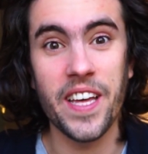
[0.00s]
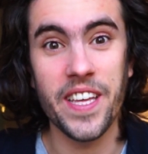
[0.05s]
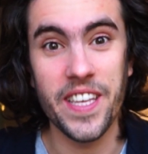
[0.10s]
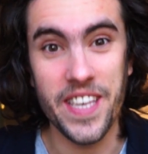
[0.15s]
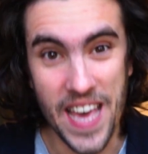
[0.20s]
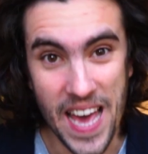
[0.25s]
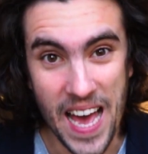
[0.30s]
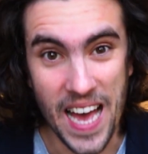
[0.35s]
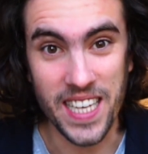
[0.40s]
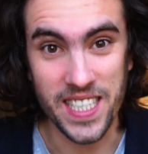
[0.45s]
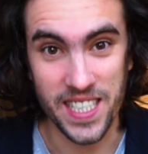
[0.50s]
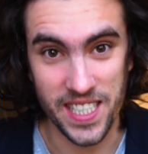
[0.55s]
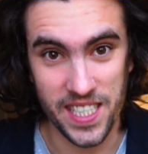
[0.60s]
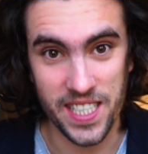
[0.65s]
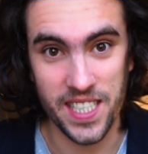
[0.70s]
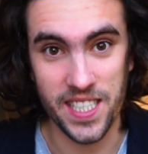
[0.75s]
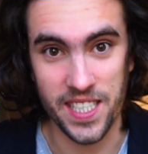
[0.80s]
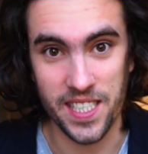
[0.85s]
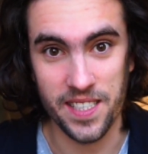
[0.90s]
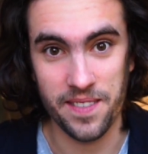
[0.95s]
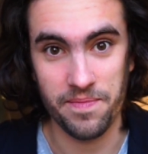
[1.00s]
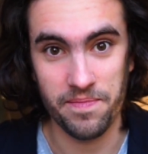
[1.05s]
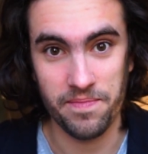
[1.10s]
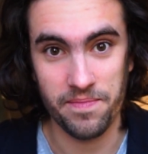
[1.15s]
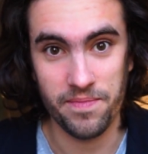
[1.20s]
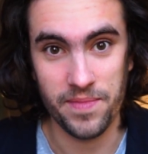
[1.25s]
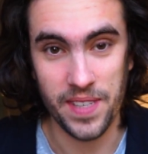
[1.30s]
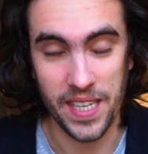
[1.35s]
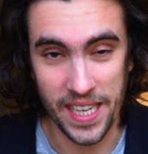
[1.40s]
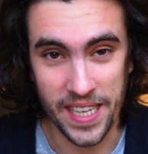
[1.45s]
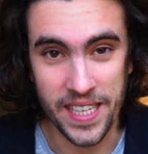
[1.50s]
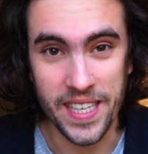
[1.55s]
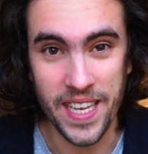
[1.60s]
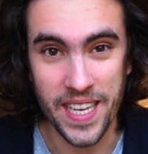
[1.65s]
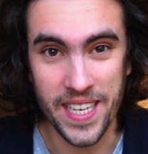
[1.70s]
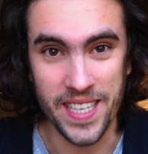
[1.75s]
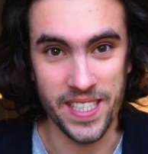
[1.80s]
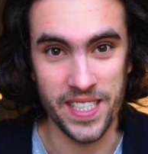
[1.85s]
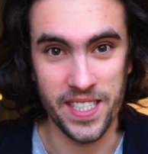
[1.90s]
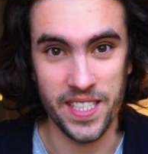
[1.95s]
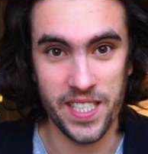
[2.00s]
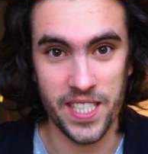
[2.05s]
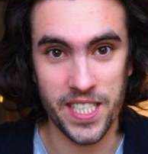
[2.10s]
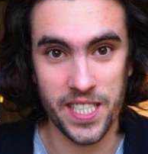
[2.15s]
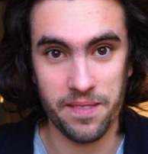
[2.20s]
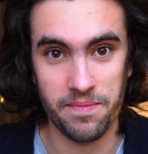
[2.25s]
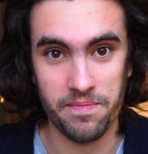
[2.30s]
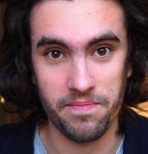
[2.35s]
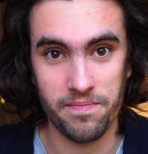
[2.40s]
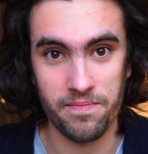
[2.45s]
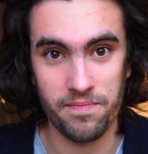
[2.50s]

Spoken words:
Yes, it is.